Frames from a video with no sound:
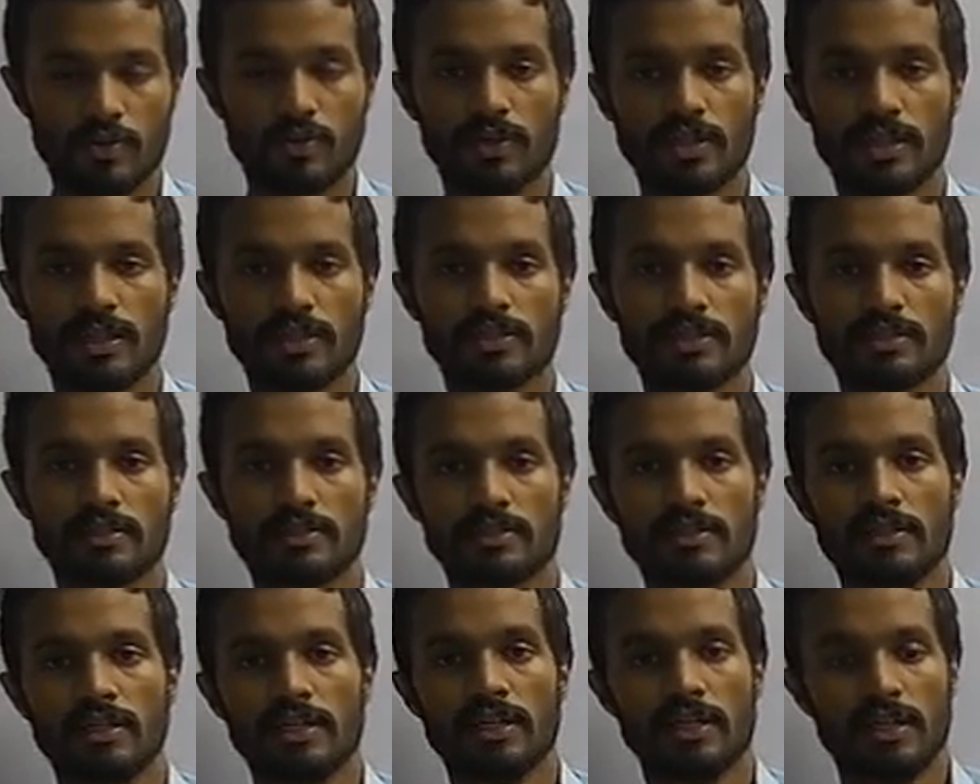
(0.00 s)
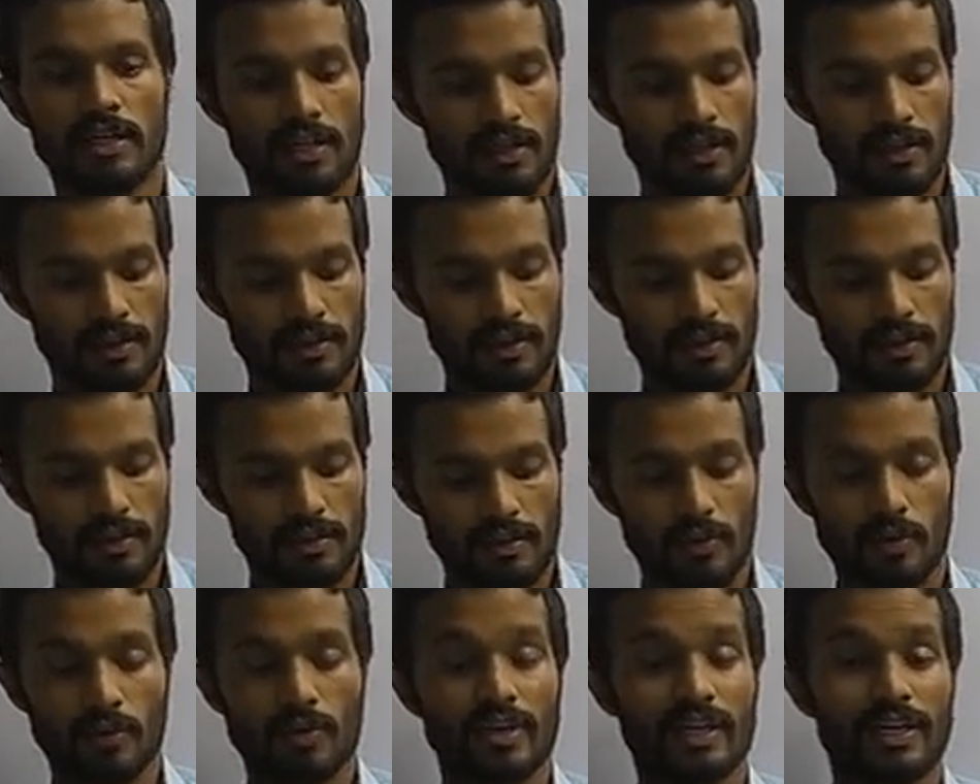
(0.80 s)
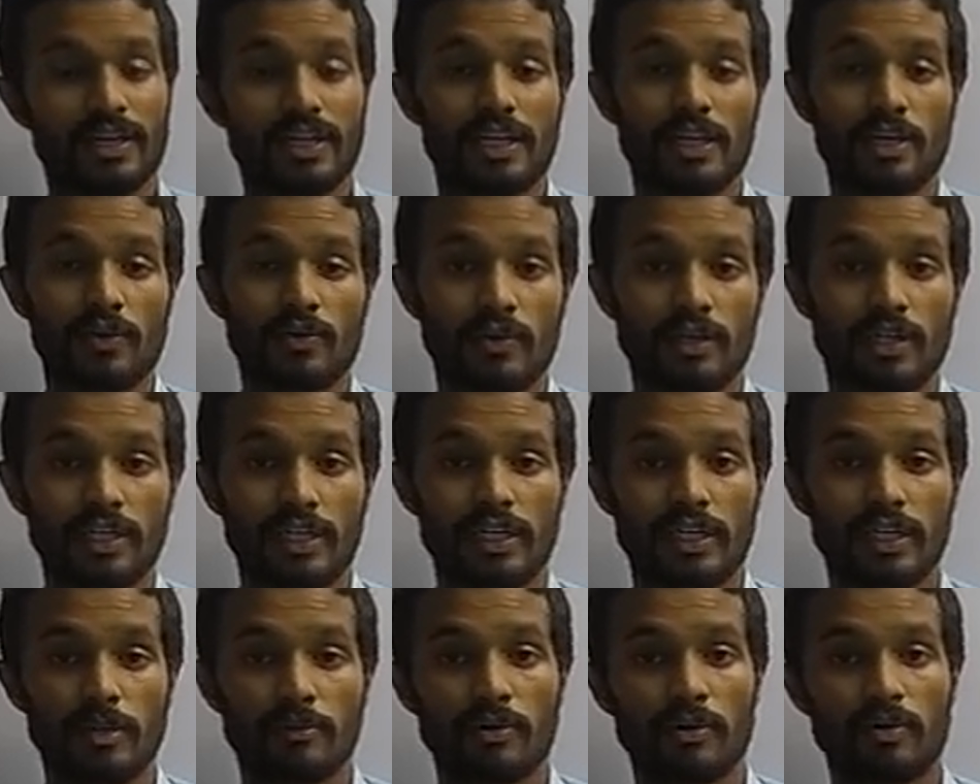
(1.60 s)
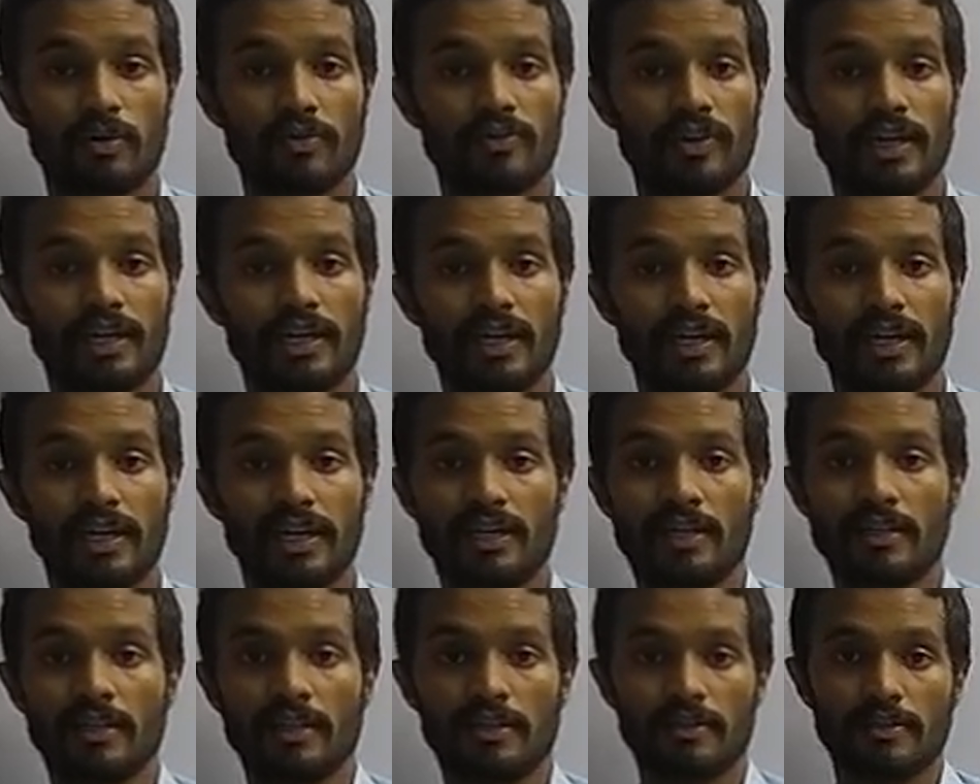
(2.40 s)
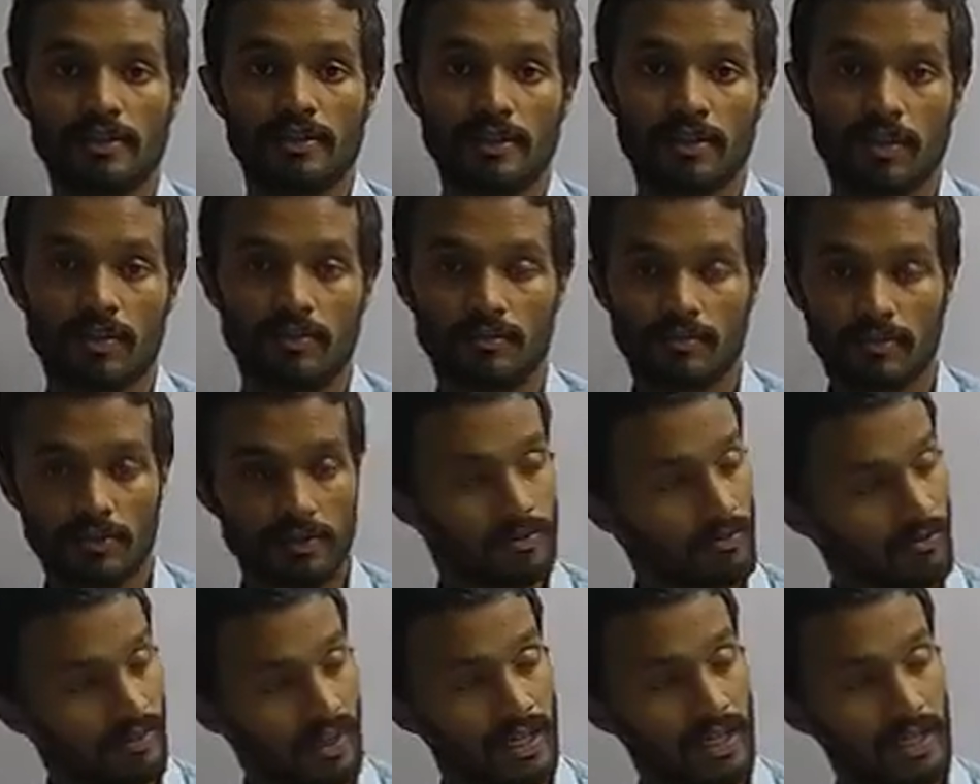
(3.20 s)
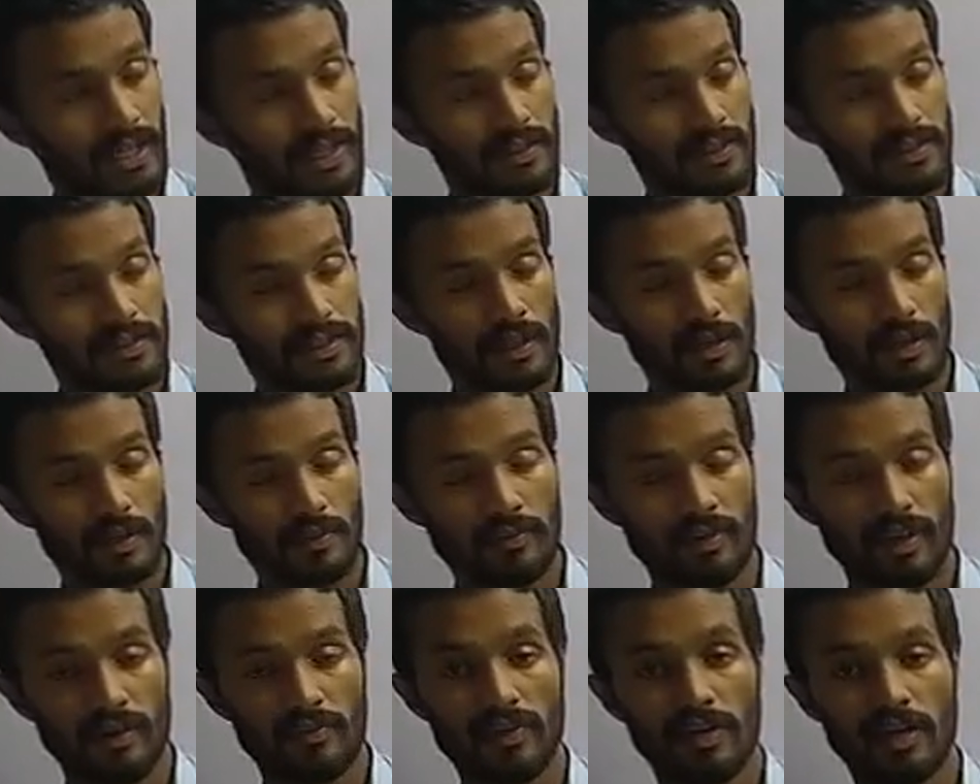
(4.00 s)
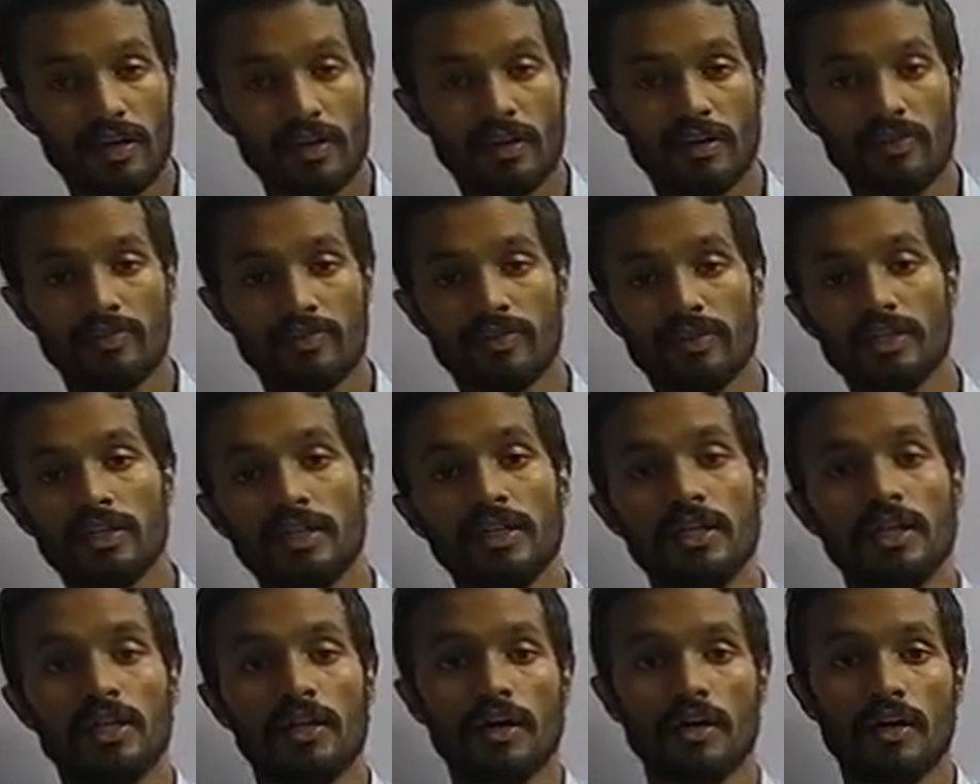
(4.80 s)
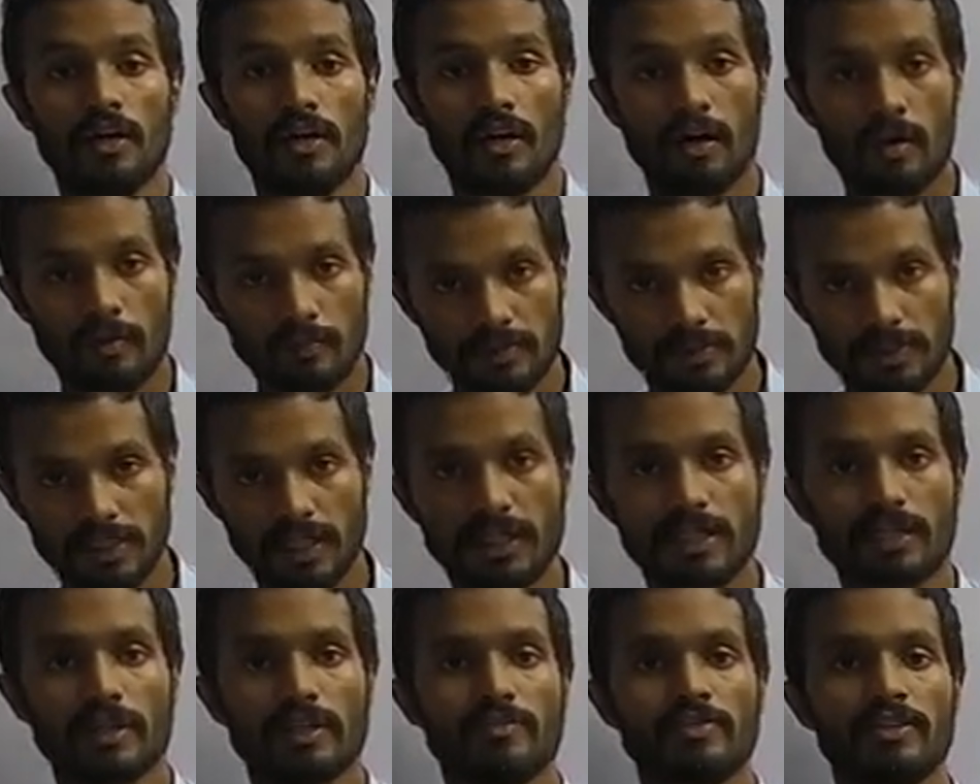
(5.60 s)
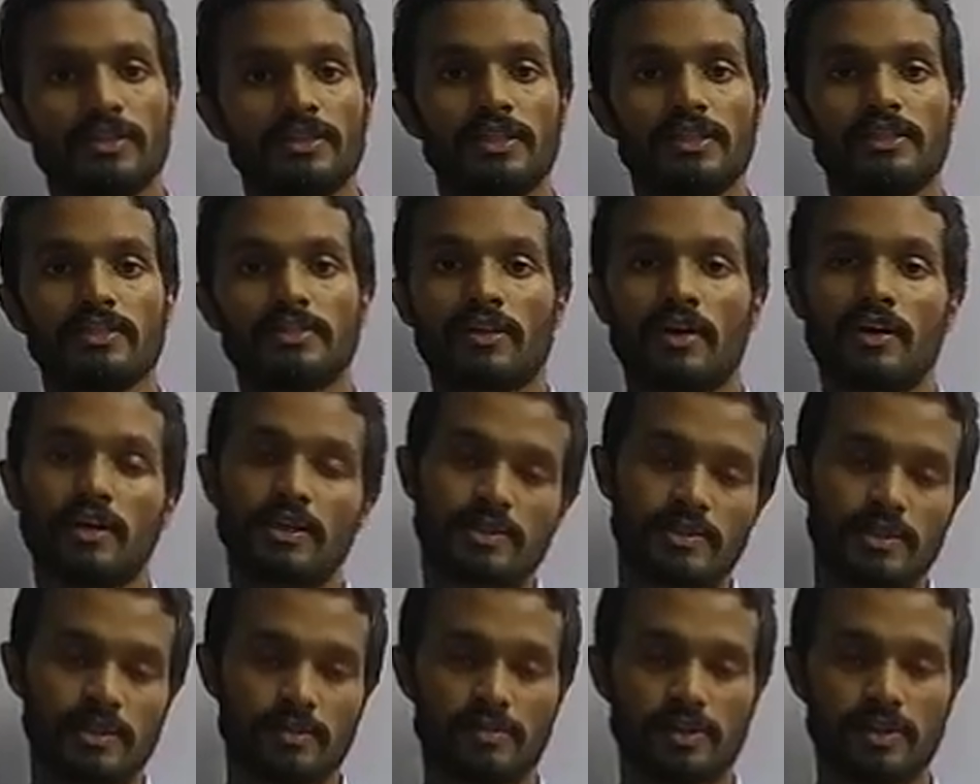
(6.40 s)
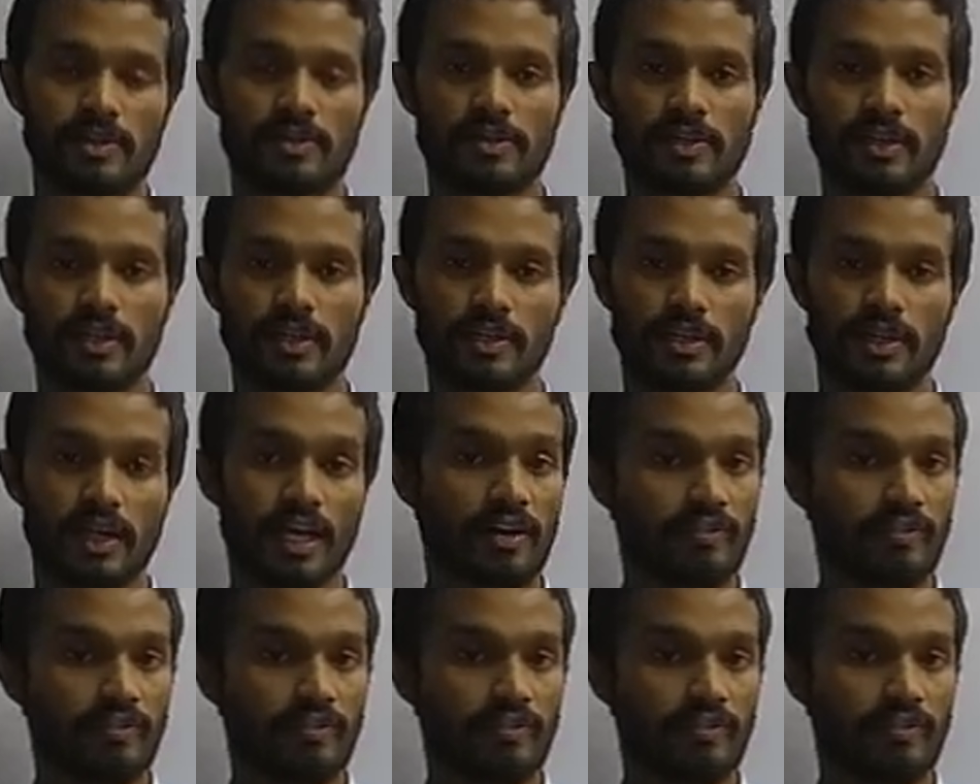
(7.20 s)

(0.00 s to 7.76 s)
students don't need to learn about finding the center of gravity of a object which is not symmetrical.